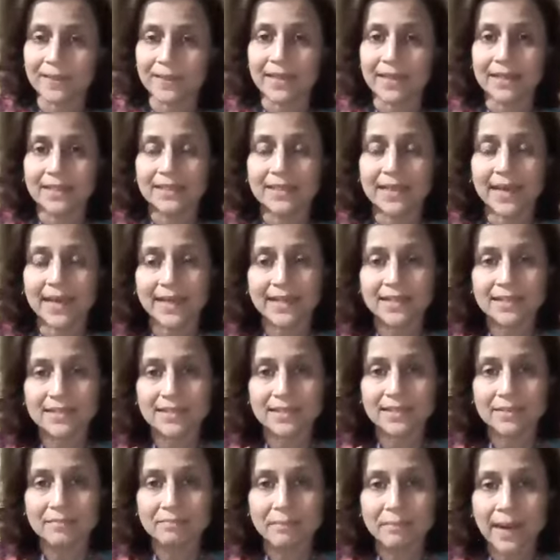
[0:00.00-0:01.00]
that
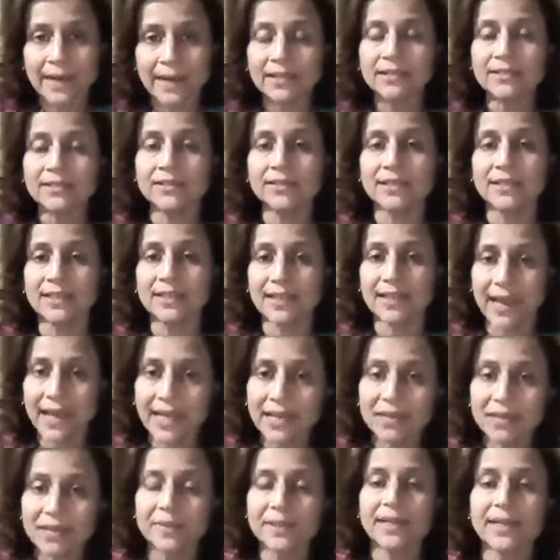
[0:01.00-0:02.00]
matter
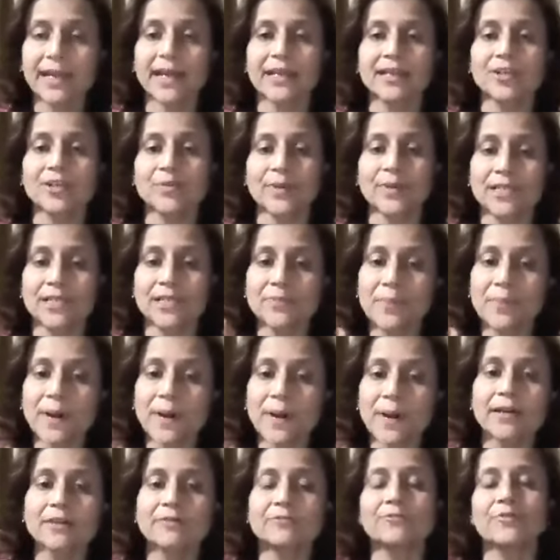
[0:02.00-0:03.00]
again began to
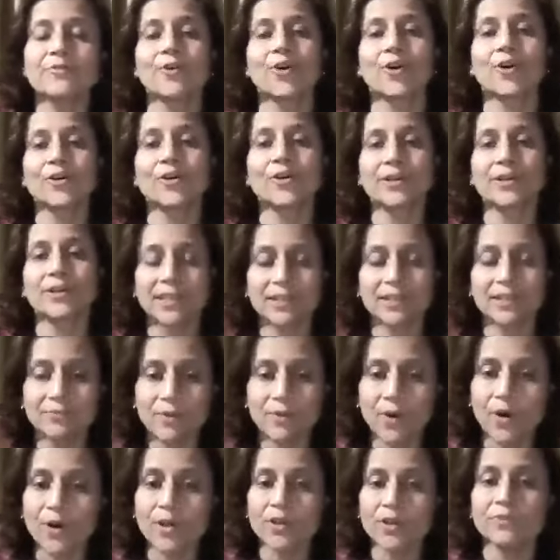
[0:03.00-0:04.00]
aspire for and
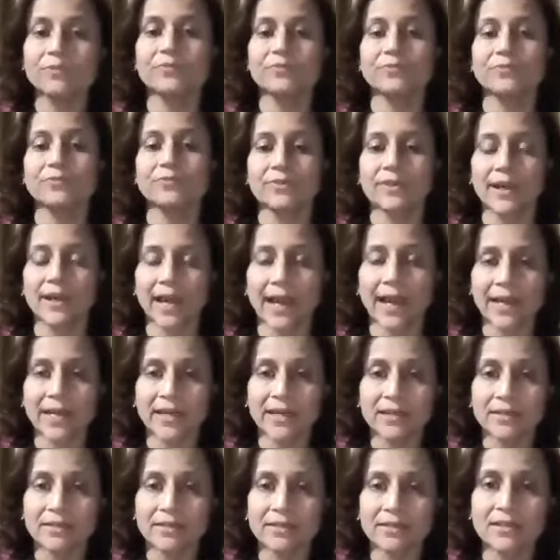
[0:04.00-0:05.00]
evolve
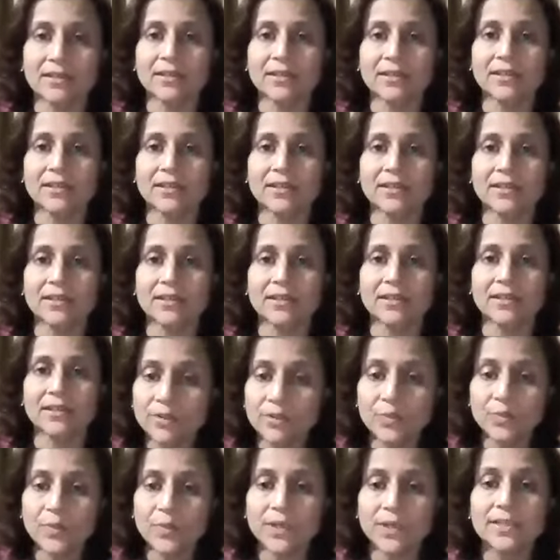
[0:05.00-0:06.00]
and grow
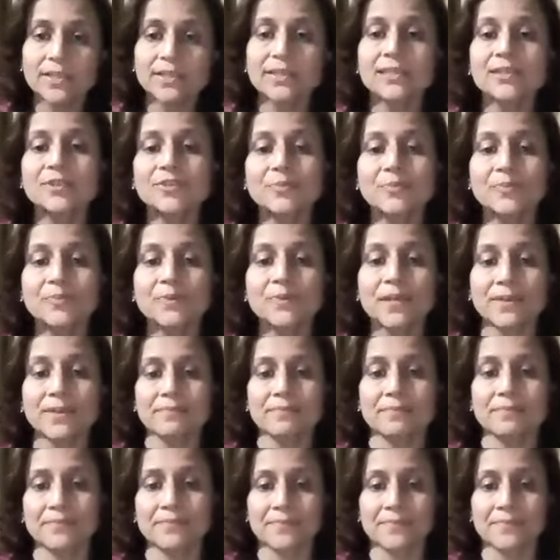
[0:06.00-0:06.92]
towards the Supreme.